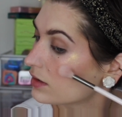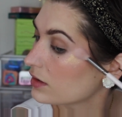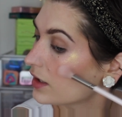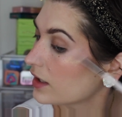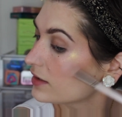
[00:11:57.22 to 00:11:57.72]

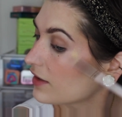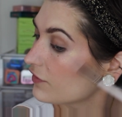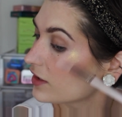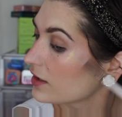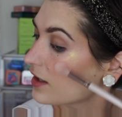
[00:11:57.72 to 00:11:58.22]
Again,
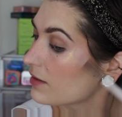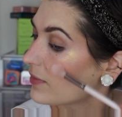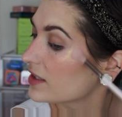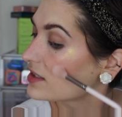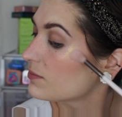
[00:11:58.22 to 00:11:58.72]
definitely not
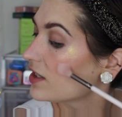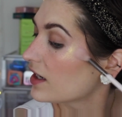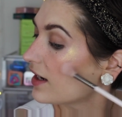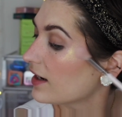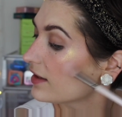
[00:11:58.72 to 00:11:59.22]
meant to be
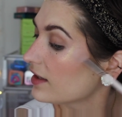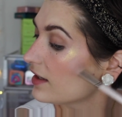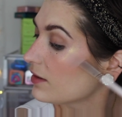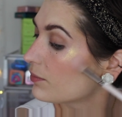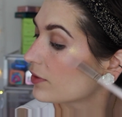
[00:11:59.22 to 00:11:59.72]
a
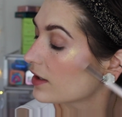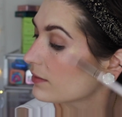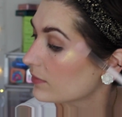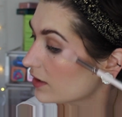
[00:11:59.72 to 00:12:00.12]
highlight, but I'm